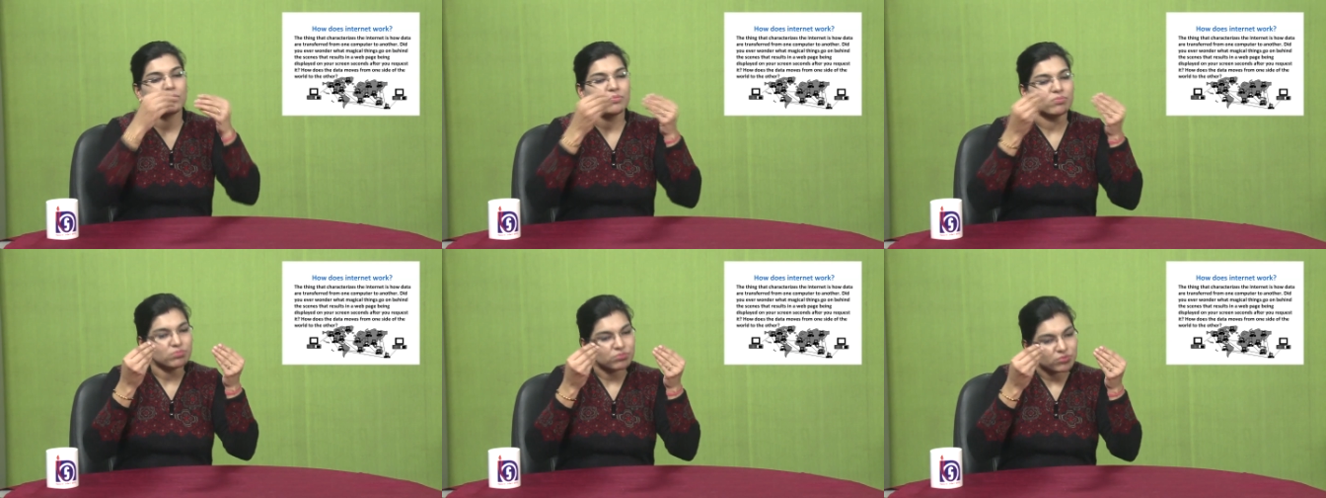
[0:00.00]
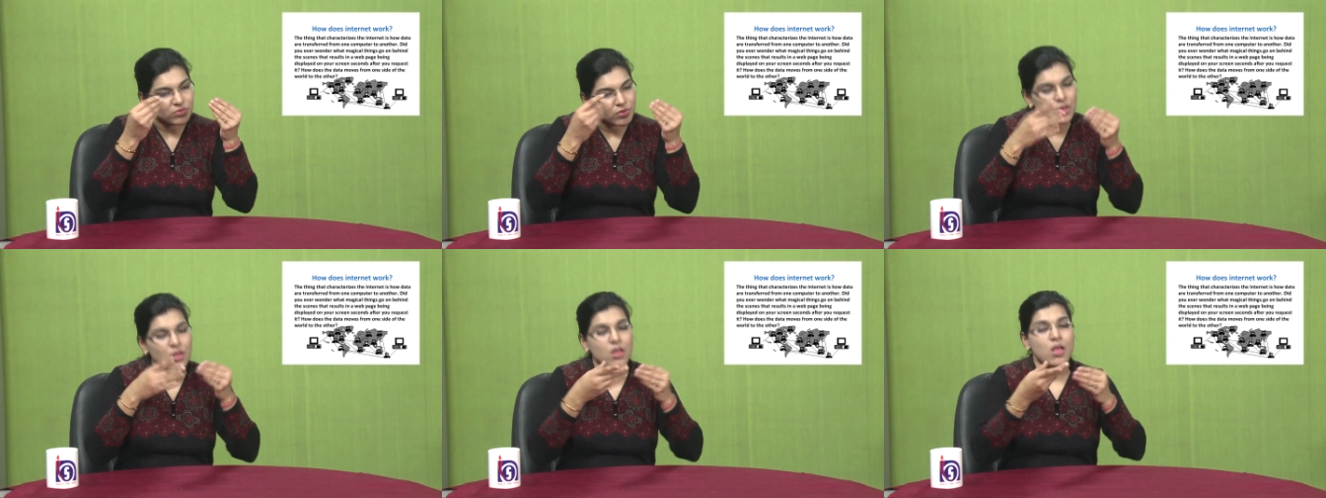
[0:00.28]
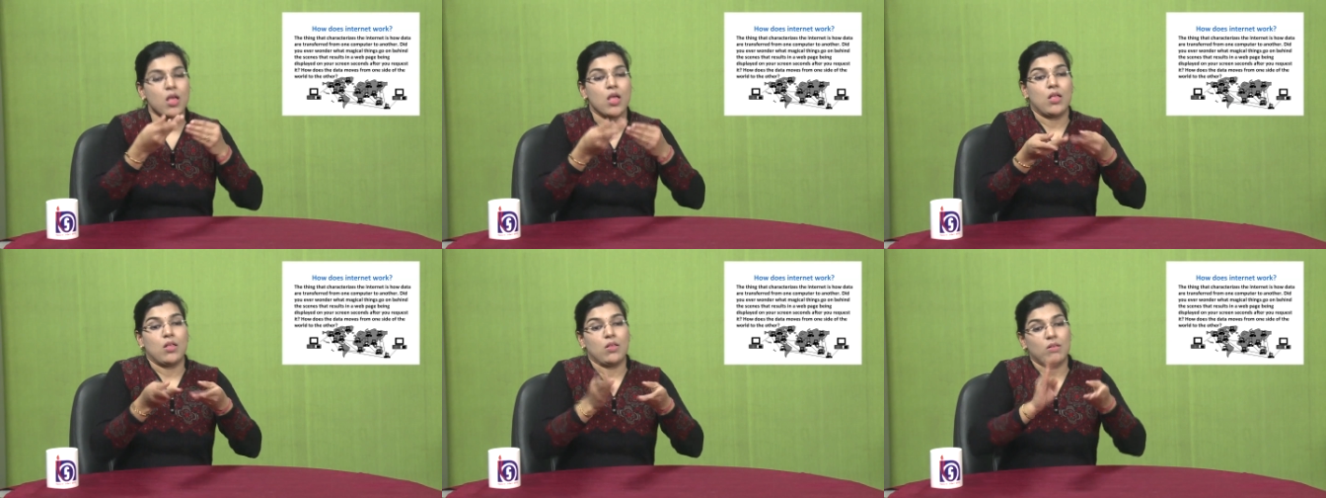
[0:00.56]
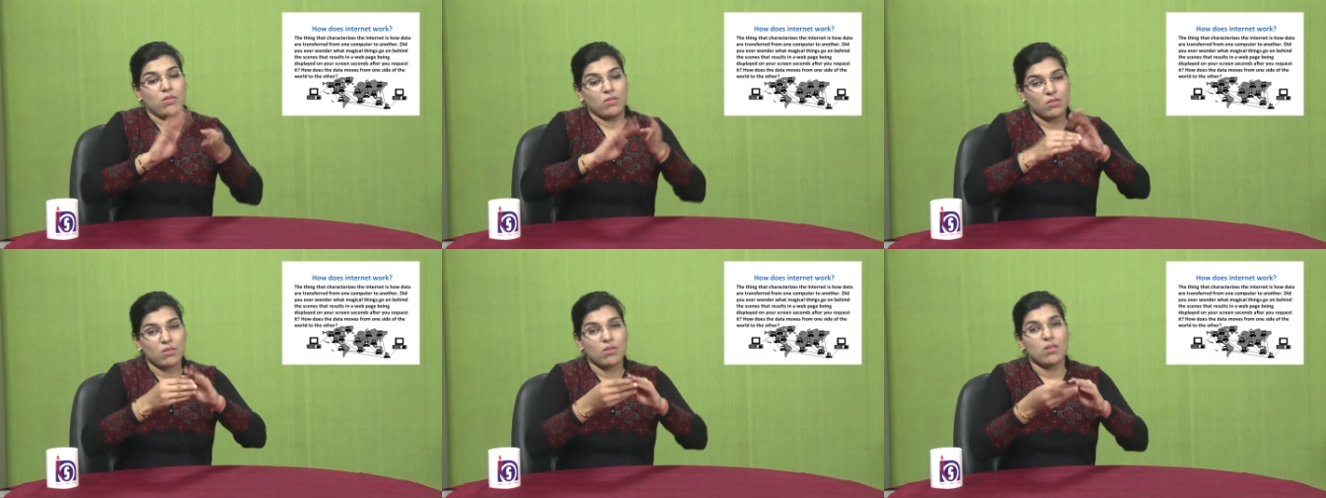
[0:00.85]
Earlier we
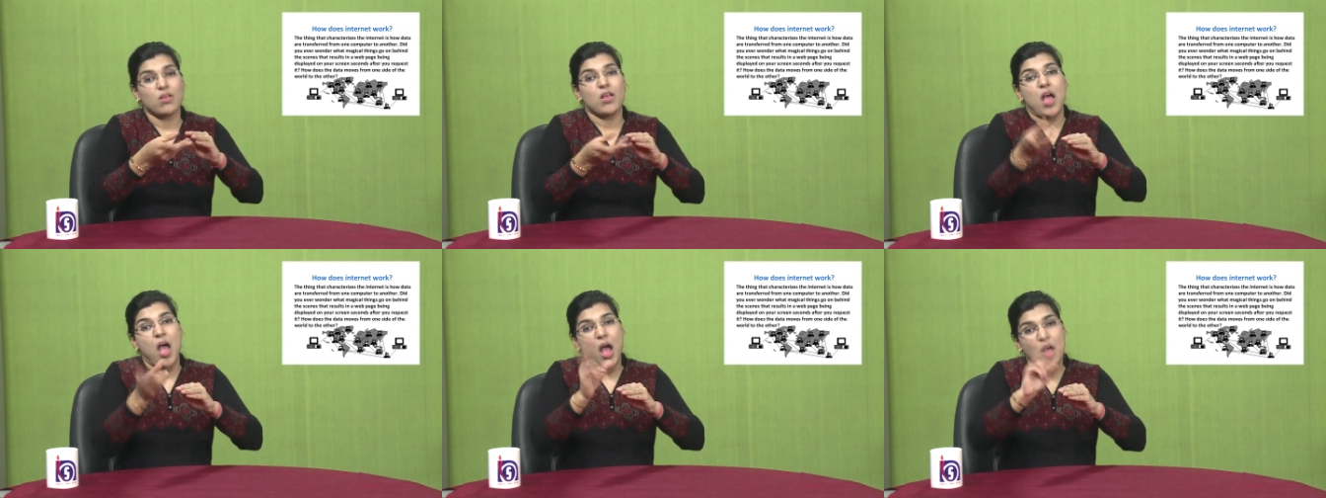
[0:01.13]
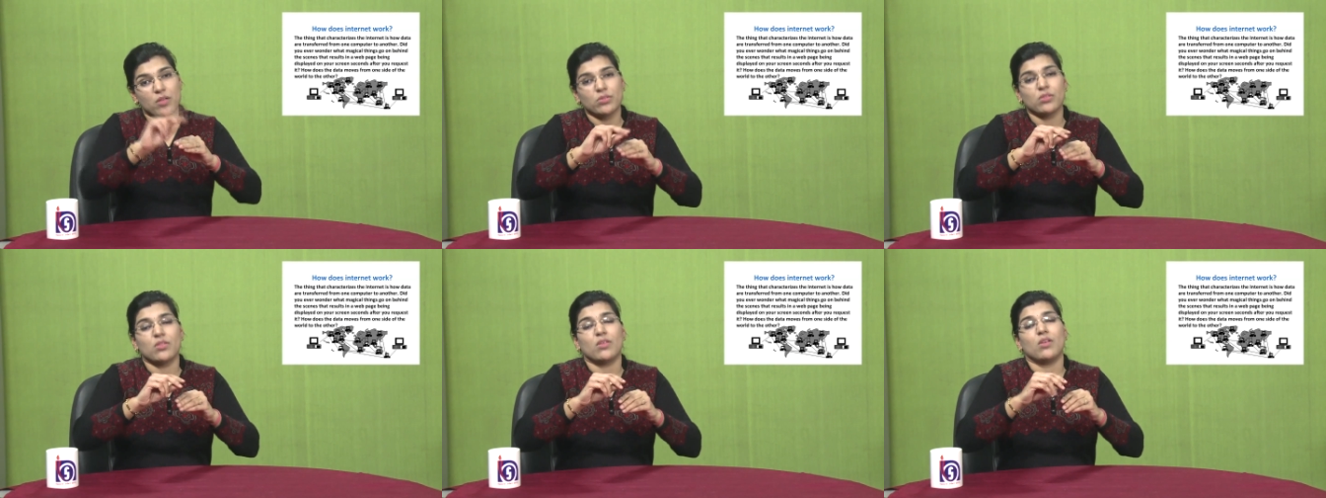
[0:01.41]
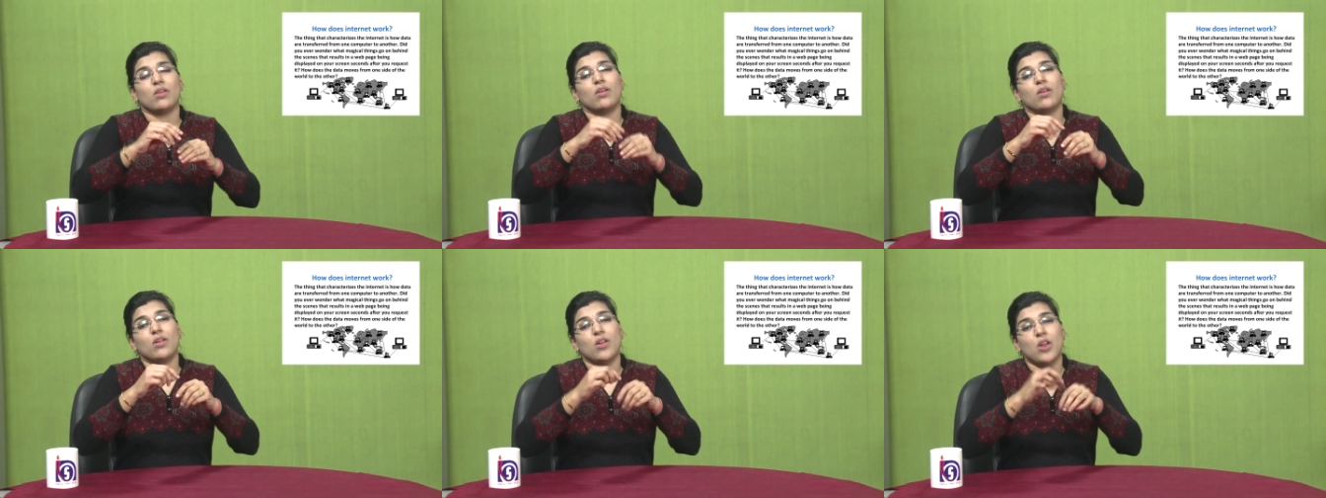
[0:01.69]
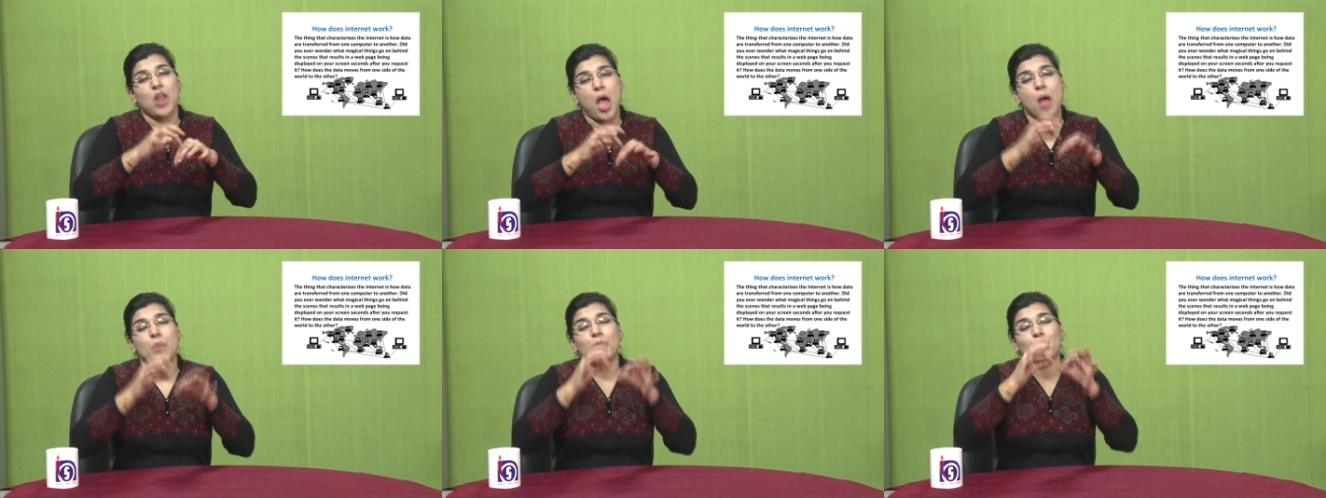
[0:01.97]
had the post
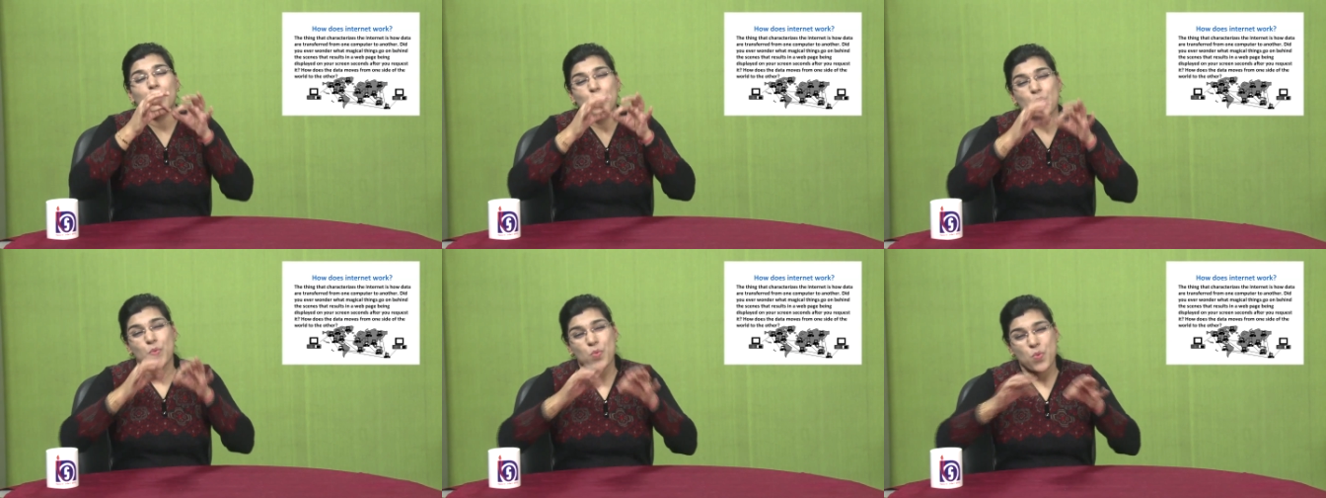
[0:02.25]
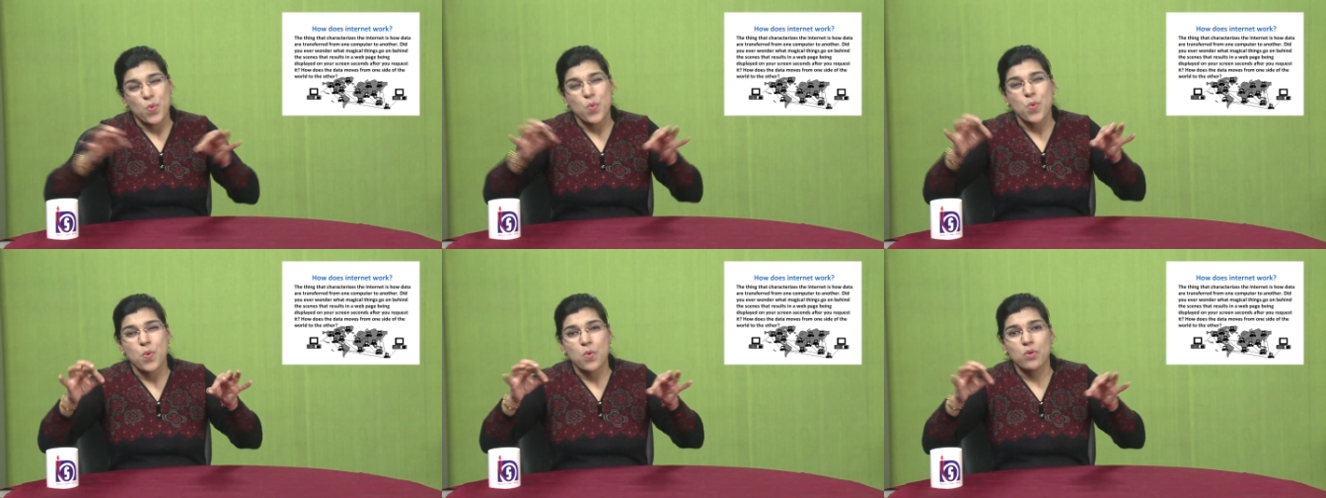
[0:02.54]
or the letter.